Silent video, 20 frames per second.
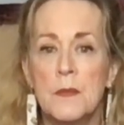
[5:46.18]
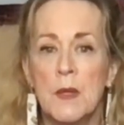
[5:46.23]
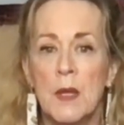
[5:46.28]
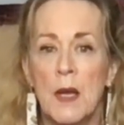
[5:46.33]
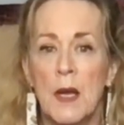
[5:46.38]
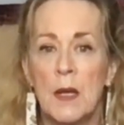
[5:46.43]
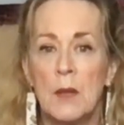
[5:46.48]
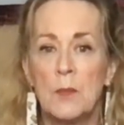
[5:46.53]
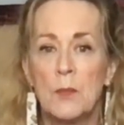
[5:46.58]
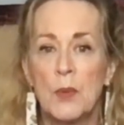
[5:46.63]

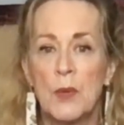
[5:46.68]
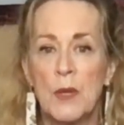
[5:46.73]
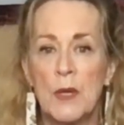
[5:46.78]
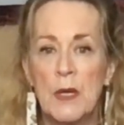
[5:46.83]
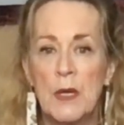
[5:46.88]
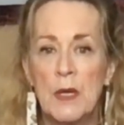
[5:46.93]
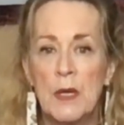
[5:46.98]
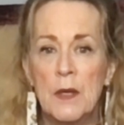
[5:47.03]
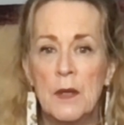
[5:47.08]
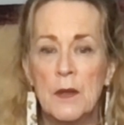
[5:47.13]
and
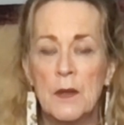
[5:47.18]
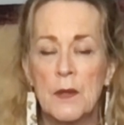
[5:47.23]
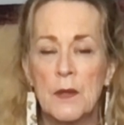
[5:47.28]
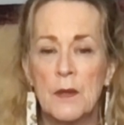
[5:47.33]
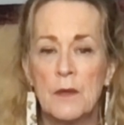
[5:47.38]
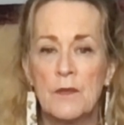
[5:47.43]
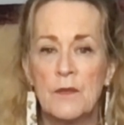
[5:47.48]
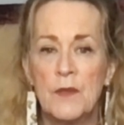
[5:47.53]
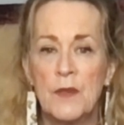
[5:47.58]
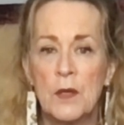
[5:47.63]
breathe.
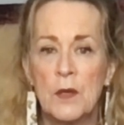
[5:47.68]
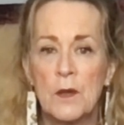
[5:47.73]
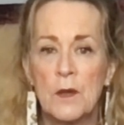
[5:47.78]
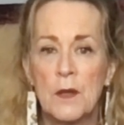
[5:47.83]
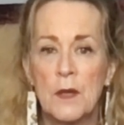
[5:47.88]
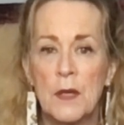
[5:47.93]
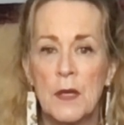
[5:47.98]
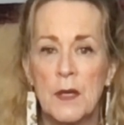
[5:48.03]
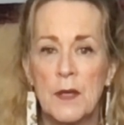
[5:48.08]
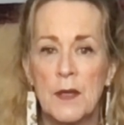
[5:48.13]

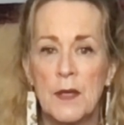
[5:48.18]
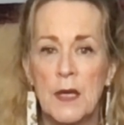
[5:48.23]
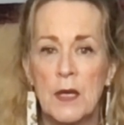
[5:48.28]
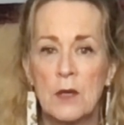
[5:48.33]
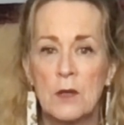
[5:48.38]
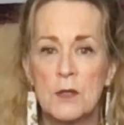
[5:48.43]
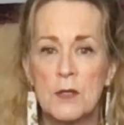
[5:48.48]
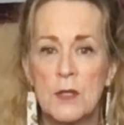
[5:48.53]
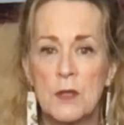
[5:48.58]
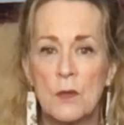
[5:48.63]
Feel the
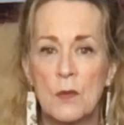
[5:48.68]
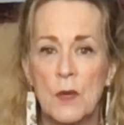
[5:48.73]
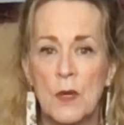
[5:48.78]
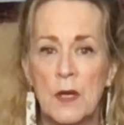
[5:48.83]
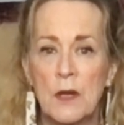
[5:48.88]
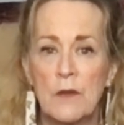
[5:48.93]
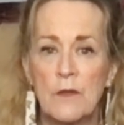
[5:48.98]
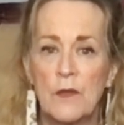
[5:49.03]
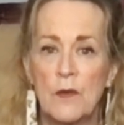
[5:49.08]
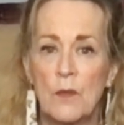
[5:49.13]
energy
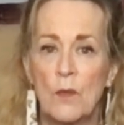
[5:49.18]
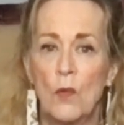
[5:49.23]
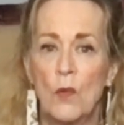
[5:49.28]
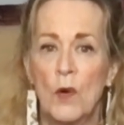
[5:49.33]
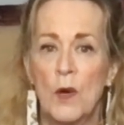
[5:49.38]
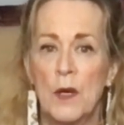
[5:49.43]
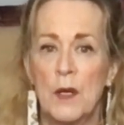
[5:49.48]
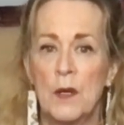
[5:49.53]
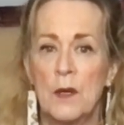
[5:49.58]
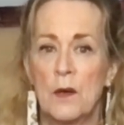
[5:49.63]
running from
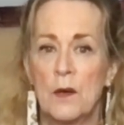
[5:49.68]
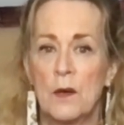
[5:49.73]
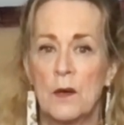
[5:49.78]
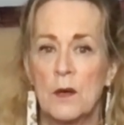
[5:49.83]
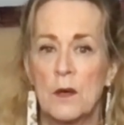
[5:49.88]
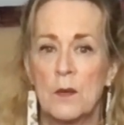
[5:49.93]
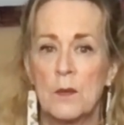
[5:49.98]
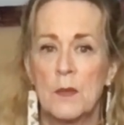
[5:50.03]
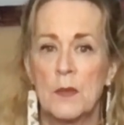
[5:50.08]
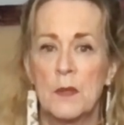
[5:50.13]
one
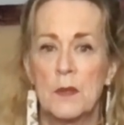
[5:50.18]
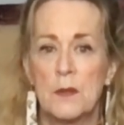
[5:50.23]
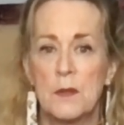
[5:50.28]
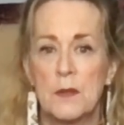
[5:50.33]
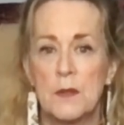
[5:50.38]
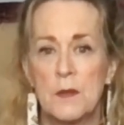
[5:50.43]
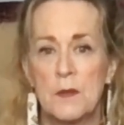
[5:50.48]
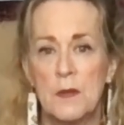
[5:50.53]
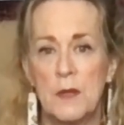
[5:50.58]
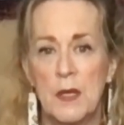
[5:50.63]
arm
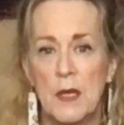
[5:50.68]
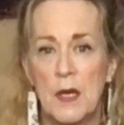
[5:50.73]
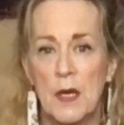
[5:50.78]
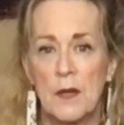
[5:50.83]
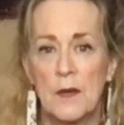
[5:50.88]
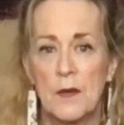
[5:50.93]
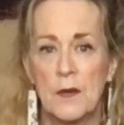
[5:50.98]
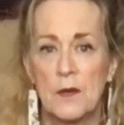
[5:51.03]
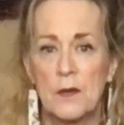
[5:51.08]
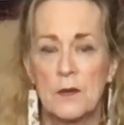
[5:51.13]
to the
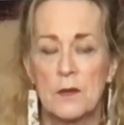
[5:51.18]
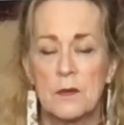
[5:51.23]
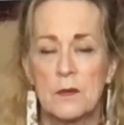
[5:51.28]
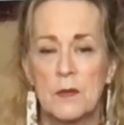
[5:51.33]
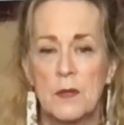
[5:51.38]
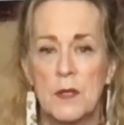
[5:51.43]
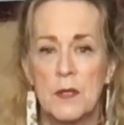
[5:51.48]
other,